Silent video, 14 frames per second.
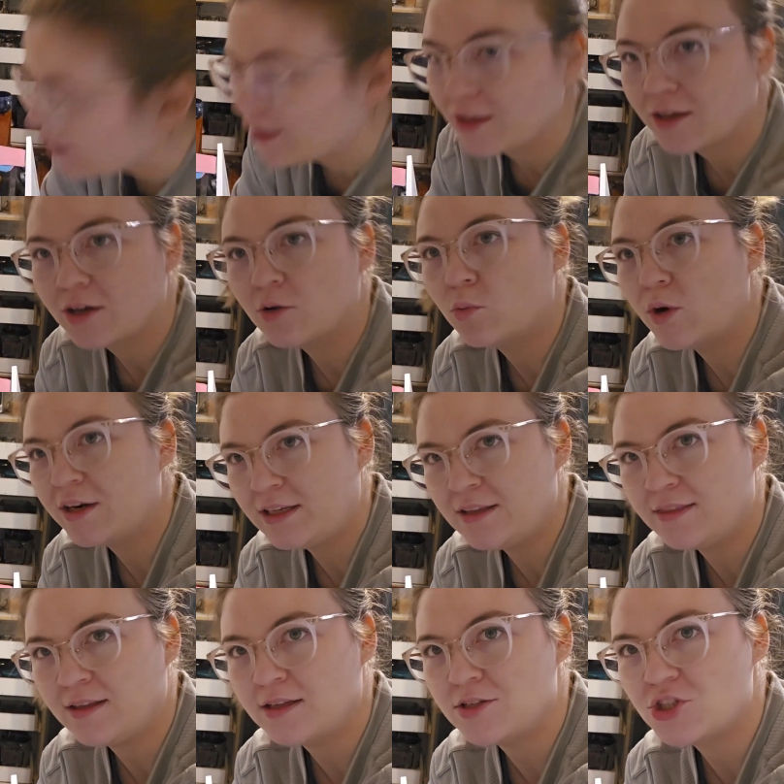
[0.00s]
a 1/8
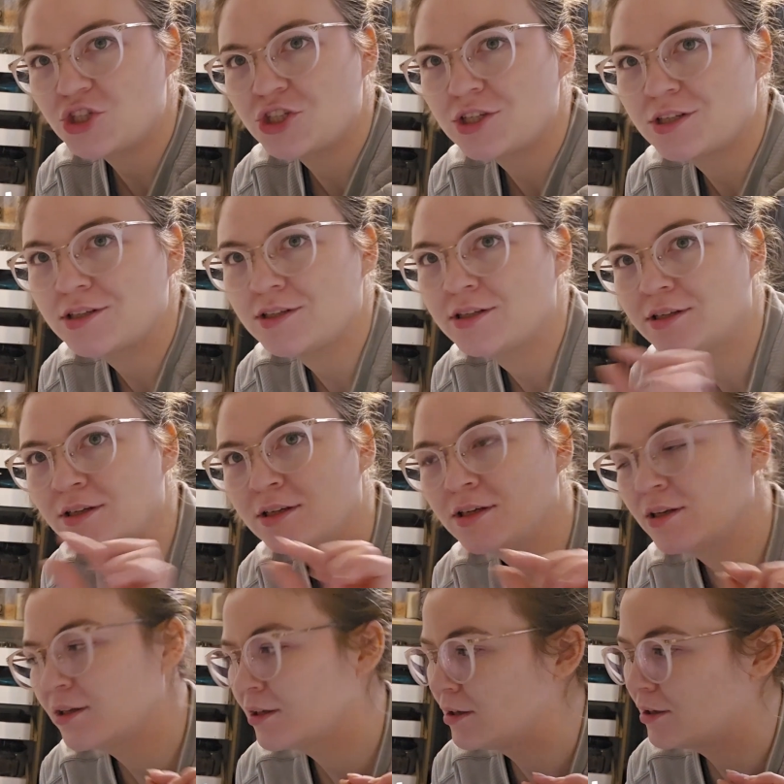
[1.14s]
inch
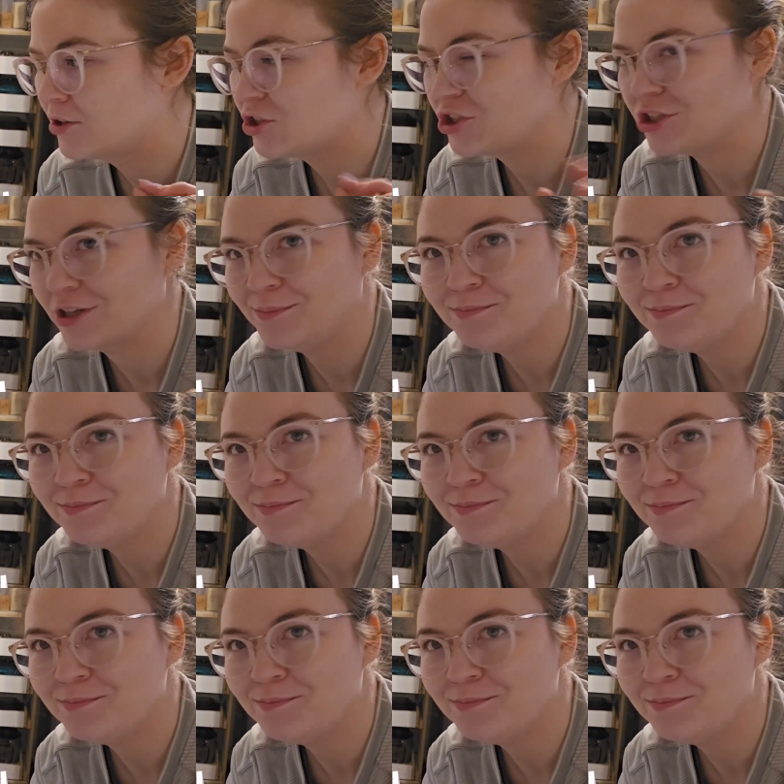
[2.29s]
shim,